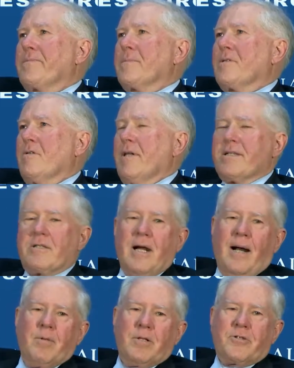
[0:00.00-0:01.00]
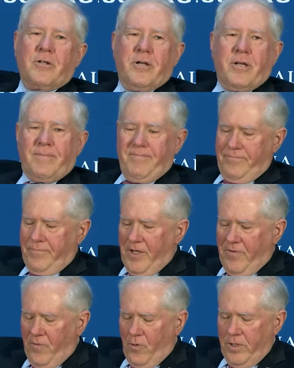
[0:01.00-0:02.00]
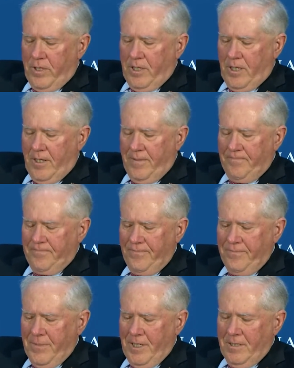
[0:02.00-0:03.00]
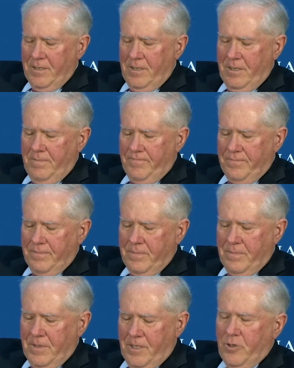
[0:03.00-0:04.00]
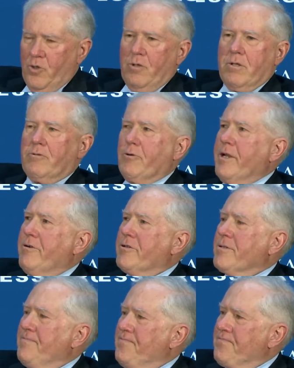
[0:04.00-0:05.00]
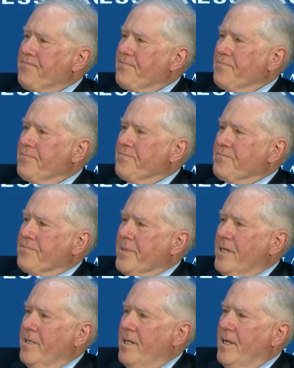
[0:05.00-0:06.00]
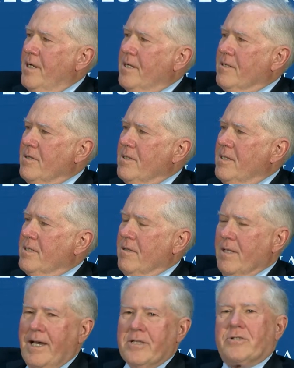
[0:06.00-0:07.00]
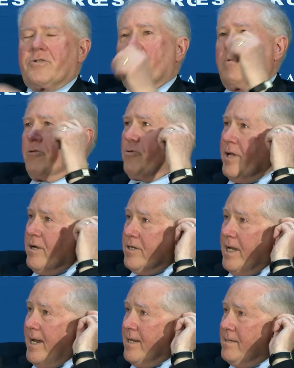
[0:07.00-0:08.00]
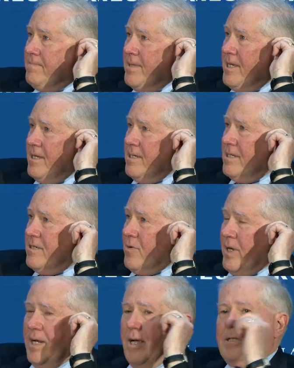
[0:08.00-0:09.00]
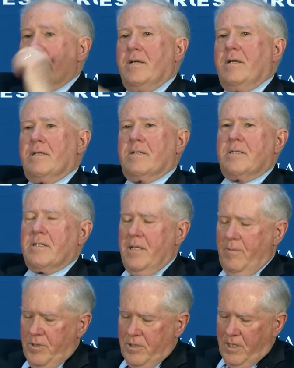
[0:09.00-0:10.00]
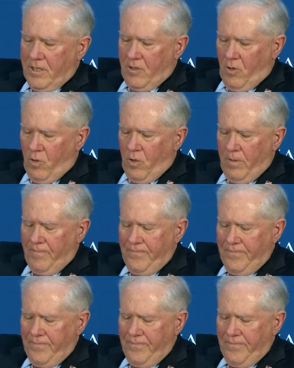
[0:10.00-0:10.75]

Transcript: The last goblet turning for the Doolittle Raiders. The last Doolittle Raider died in 2019. His name is Dick Cole.